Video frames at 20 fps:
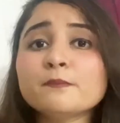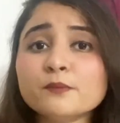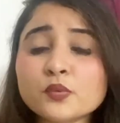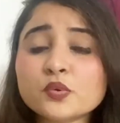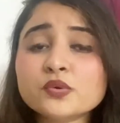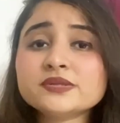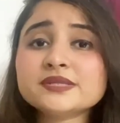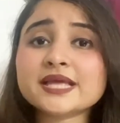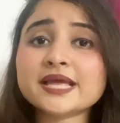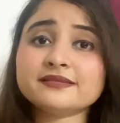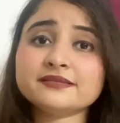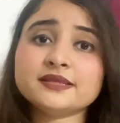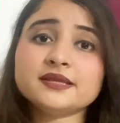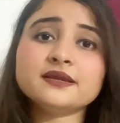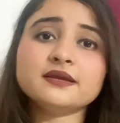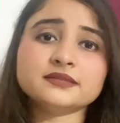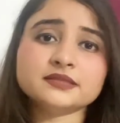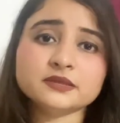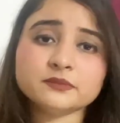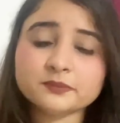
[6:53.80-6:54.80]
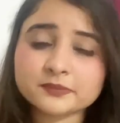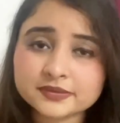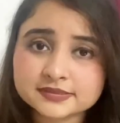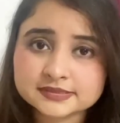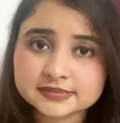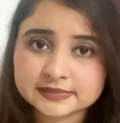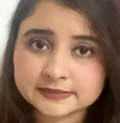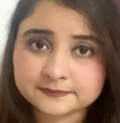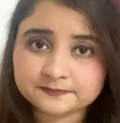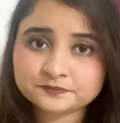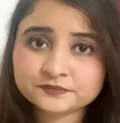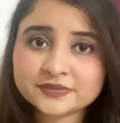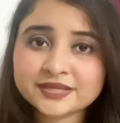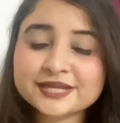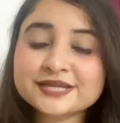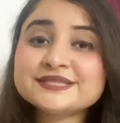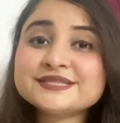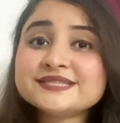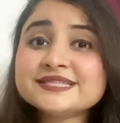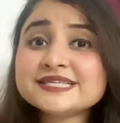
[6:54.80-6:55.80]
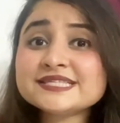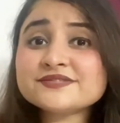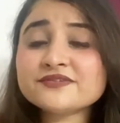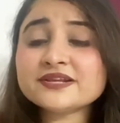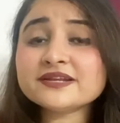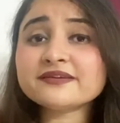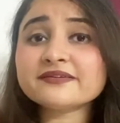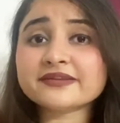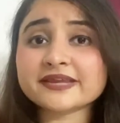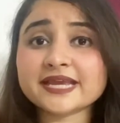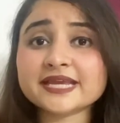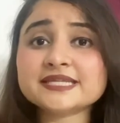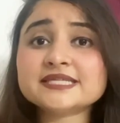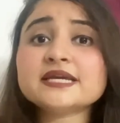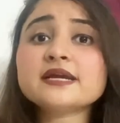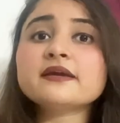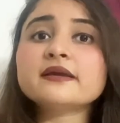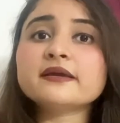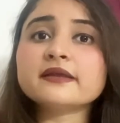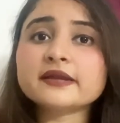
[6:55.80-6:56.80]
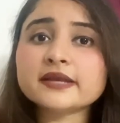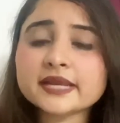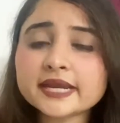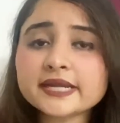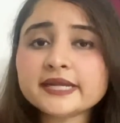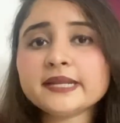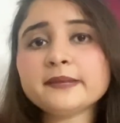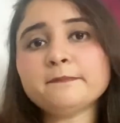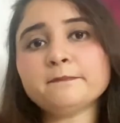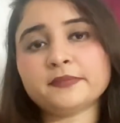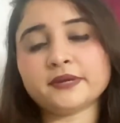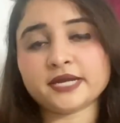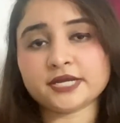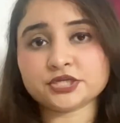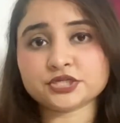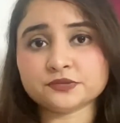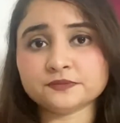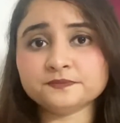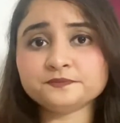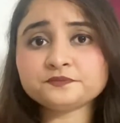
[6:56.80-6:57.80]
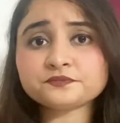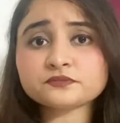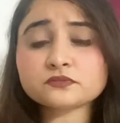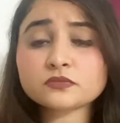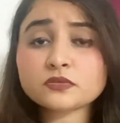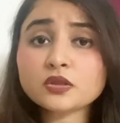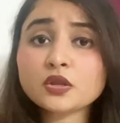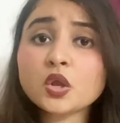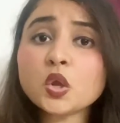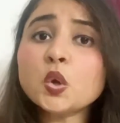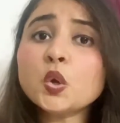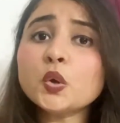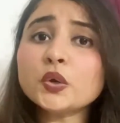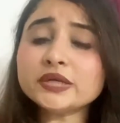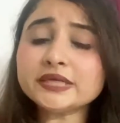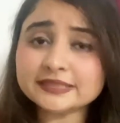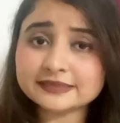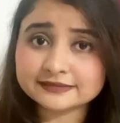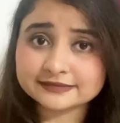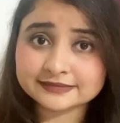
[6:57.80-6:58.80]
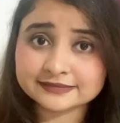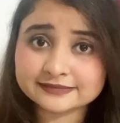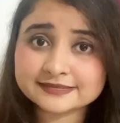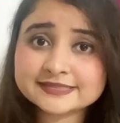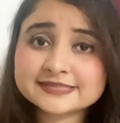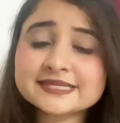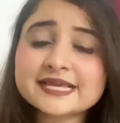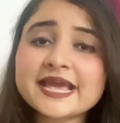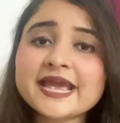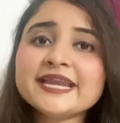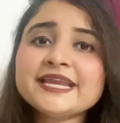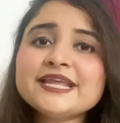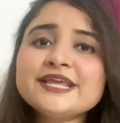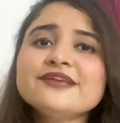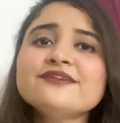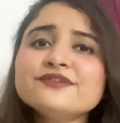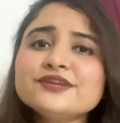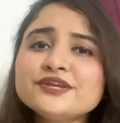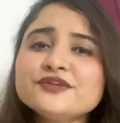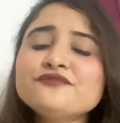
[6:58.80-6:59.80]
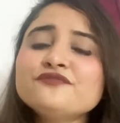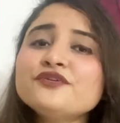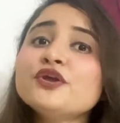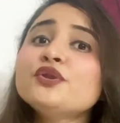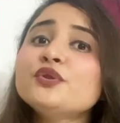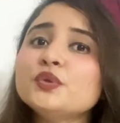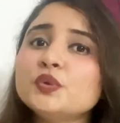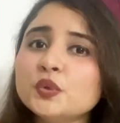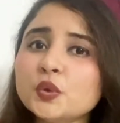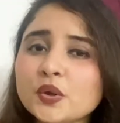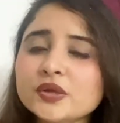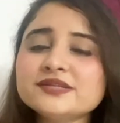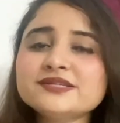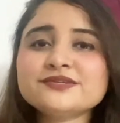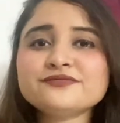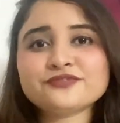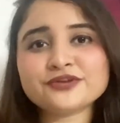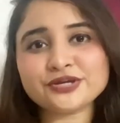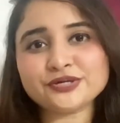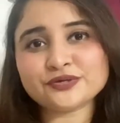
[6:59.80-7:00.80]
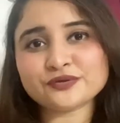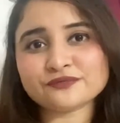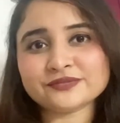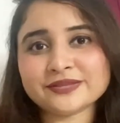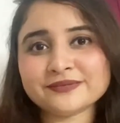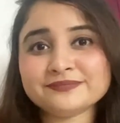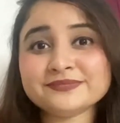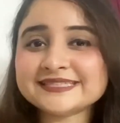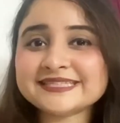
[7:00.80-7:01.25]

than the other person. This will create a great impression on others, and even if you're not in front of them, then